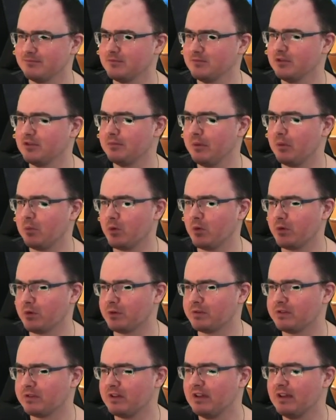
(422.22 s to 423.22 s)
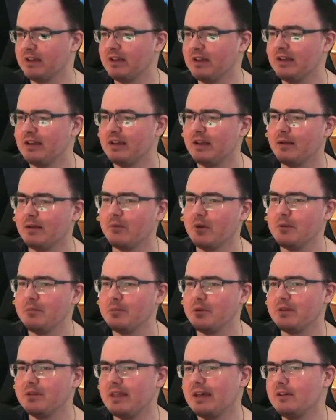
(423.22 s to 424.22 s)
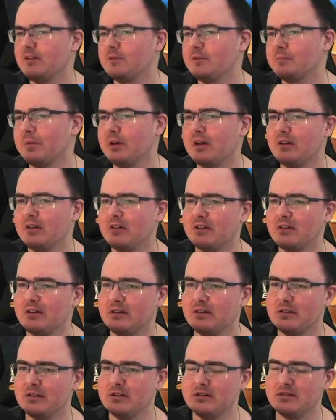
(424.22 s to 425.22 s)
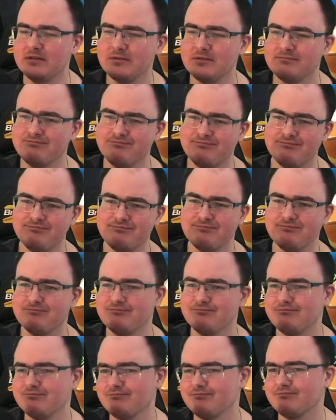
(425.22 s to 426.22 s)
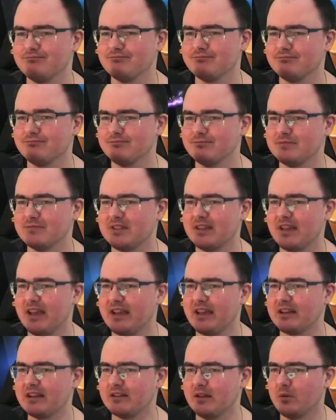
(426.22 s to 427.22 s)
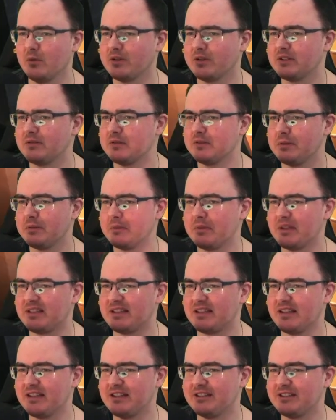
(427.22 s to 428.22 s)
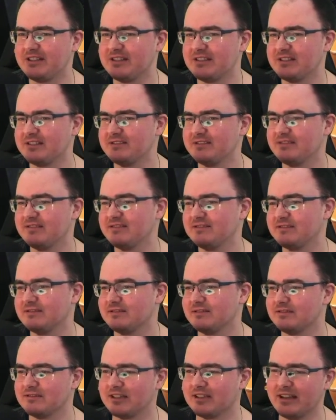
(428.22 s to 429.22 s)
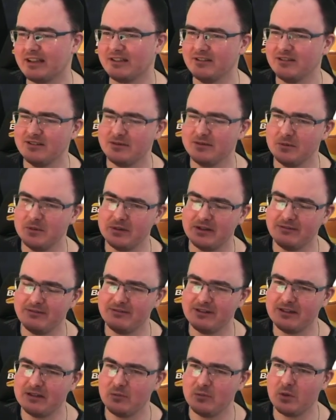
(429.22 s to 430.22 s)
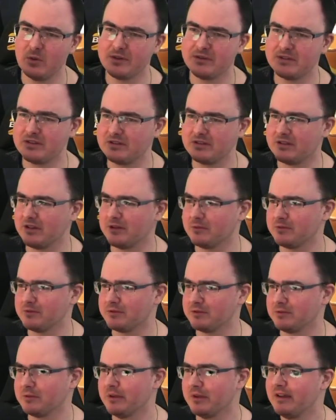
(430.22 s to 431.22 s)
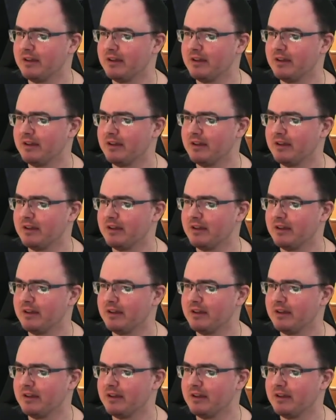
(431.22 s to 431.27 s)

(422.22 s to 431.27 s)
Could have been worse. I'm going to put that up on Kanan. I want him to be a bit tenacious. Ooh, okay, not the one I really wanted to go to.